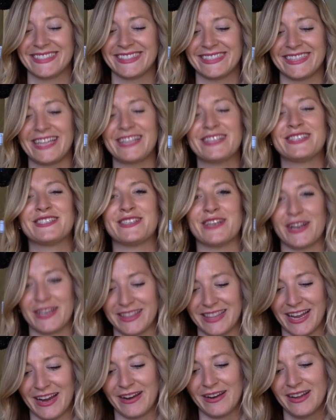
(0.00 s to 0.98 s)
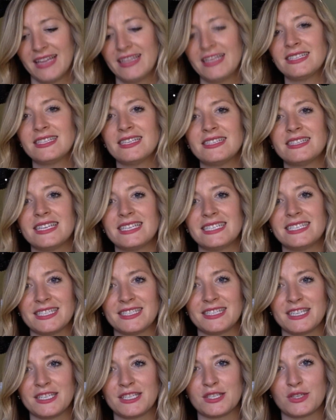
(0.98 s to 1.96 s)
let's start there. This is the
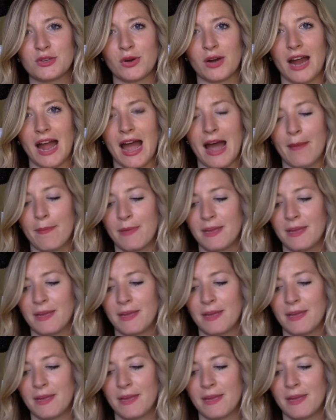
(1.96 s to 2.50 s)
Disney Store app.